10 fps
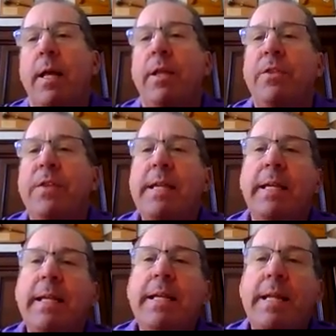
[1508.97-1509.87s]
The
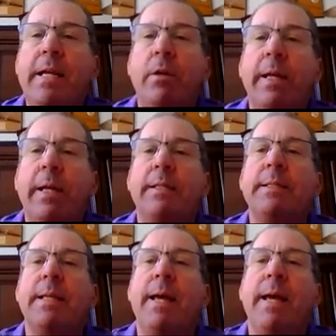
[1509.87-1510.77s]
thinking here is,
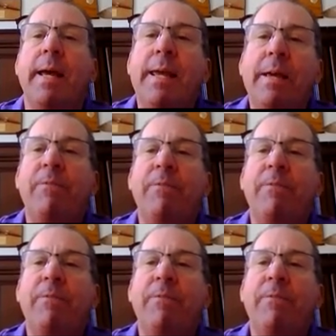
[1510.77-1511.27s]
if